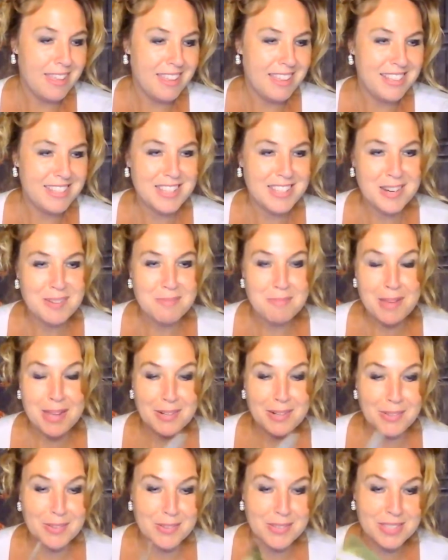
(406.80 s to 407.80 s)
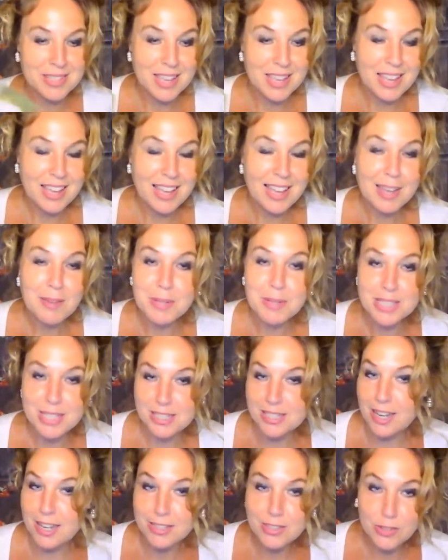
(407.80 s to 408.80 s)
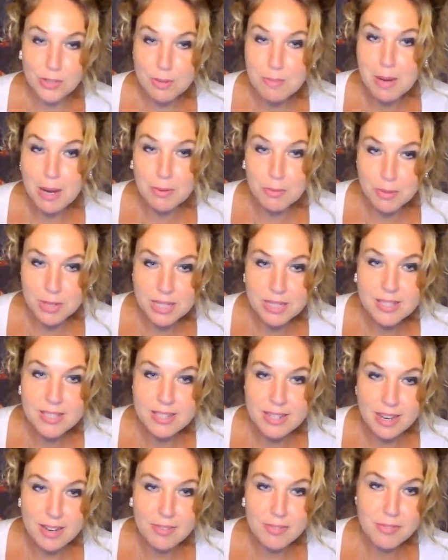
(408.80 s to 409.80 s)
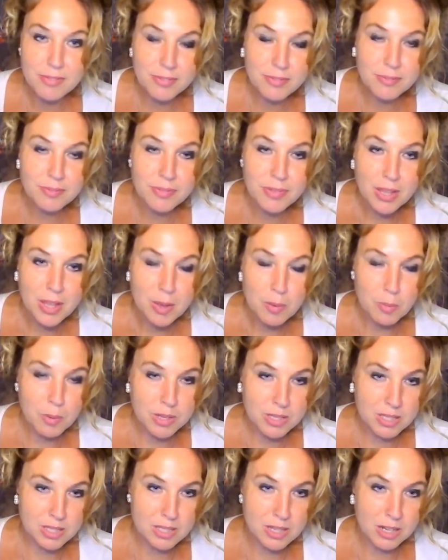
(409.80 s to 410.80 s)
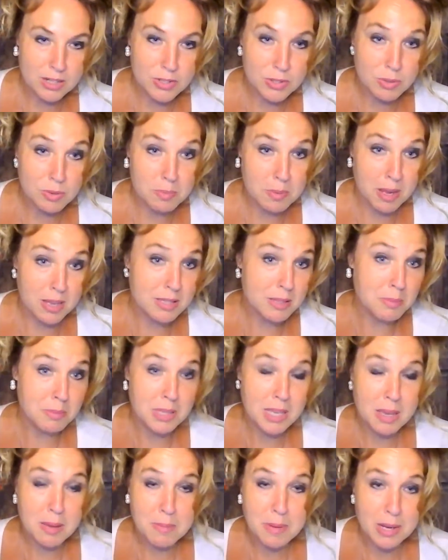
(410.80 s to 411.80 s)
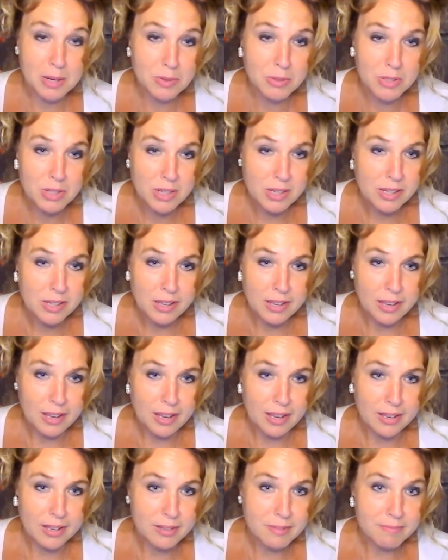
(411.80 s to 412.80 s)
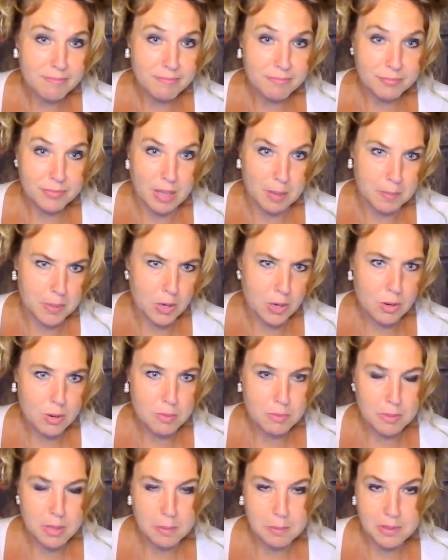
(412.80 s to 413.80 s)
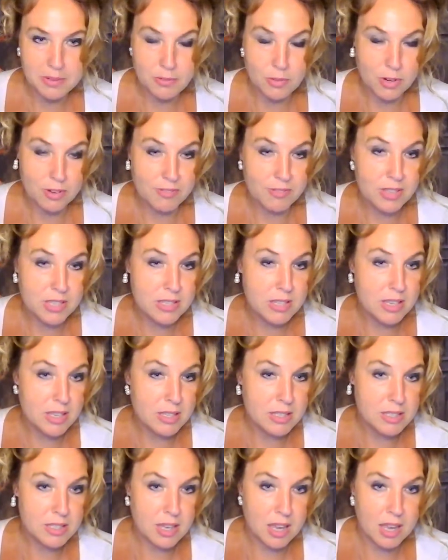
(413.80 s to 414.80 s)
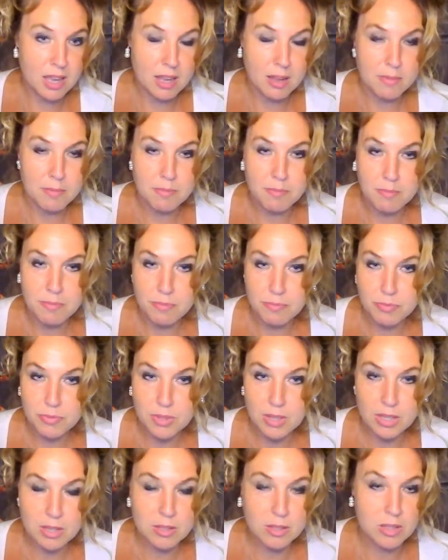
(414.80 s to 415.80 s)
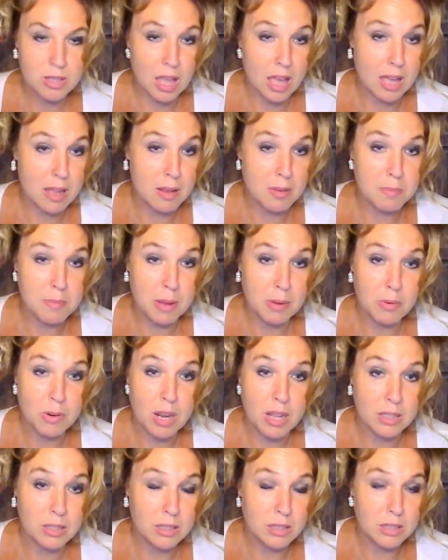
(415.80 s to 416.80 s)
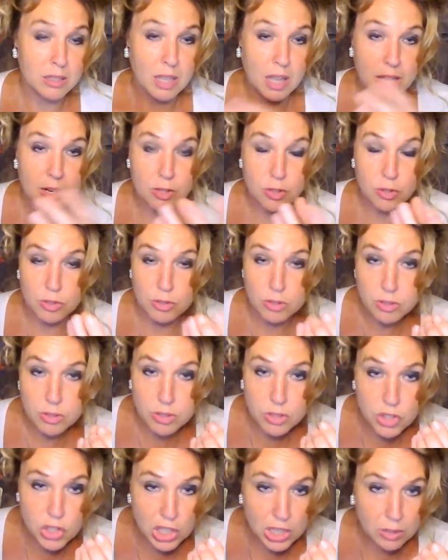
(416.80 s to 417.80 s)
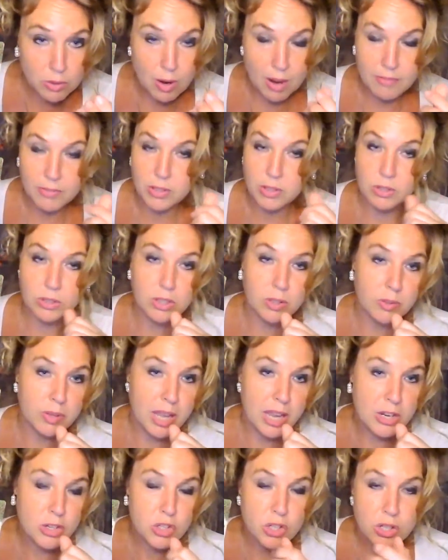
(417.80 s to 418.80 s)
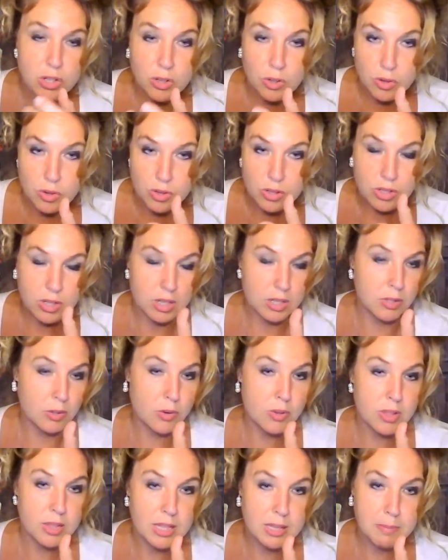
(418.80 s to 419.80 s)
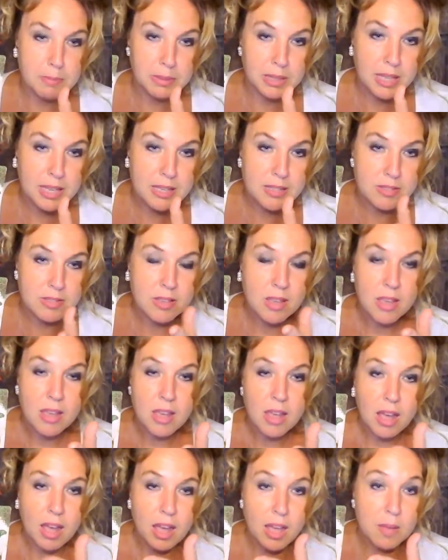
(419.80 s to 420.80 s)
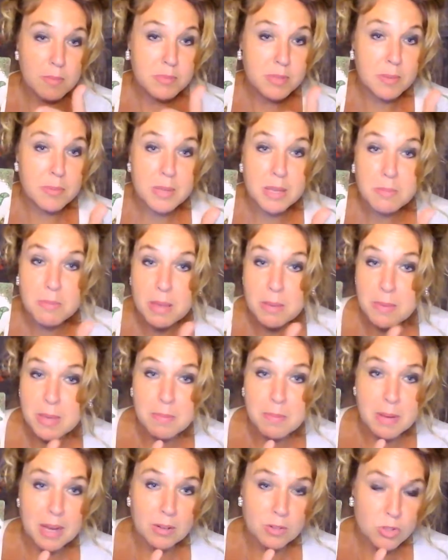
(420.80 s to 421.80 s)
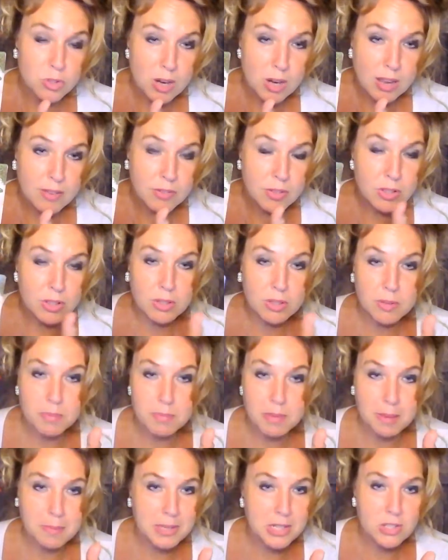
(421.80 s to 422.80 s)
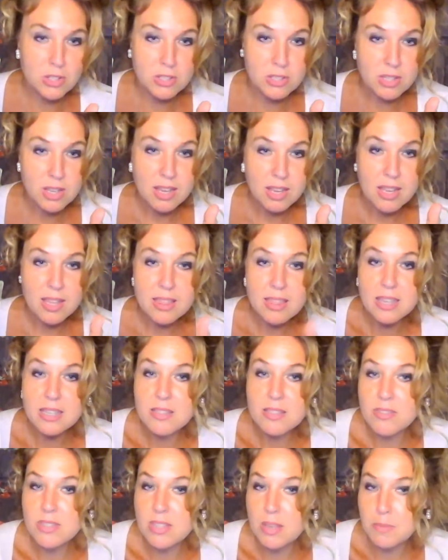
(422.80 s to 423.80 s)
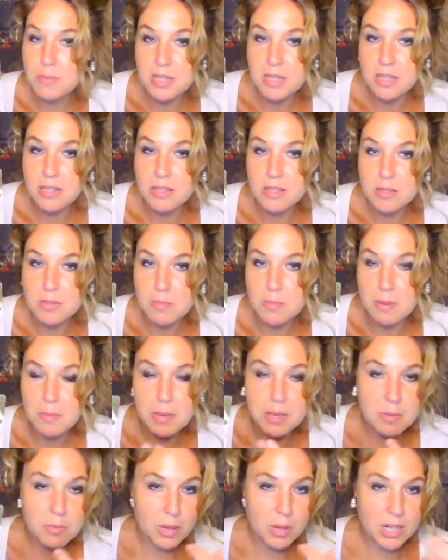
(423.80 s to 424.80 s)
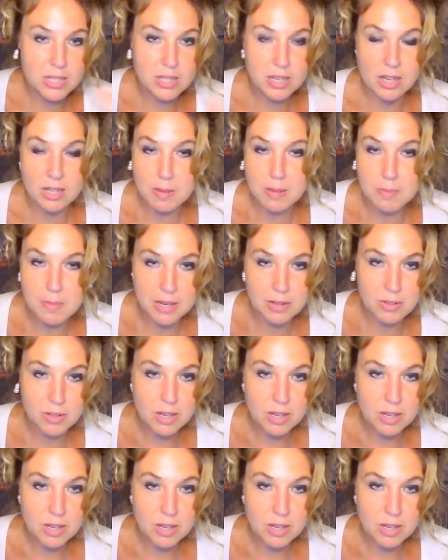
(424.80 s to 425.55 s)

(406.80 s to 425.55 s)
10 of Pentacles. Wants to talk to her about real stuff. Wants to talk to her possibly about coming home, coming for a visit, about a geographical location or an earthly place, something maybe about travel, maybe just things of substance. Maybe you want to talk about,